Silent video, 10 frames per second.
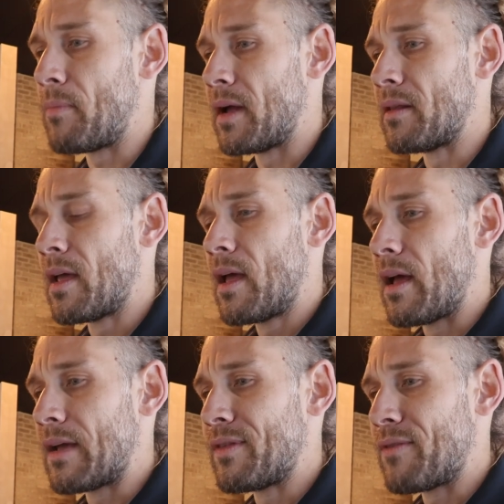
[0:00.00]
But
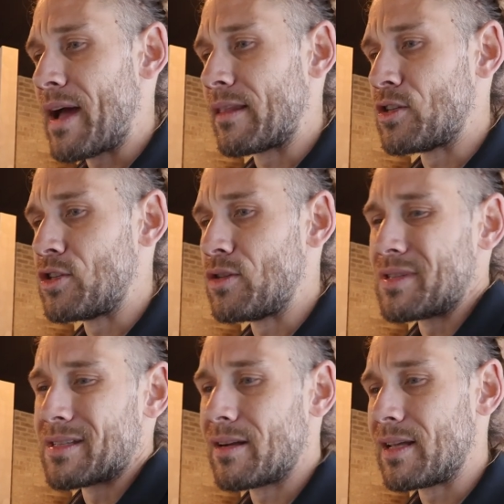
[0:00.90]
given the fact that she
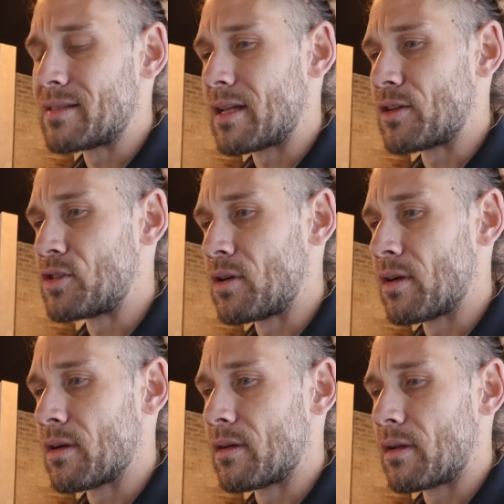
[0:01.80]
uses honey instead of
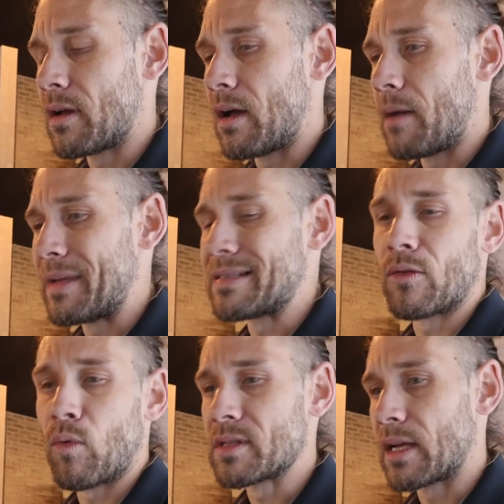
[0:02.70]
sugar, it's not
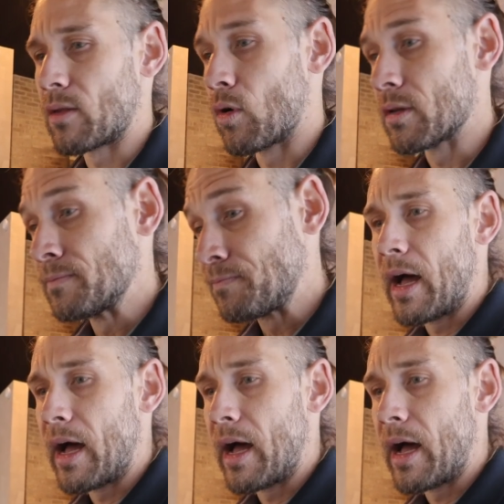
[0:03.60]
the worst thing in the world.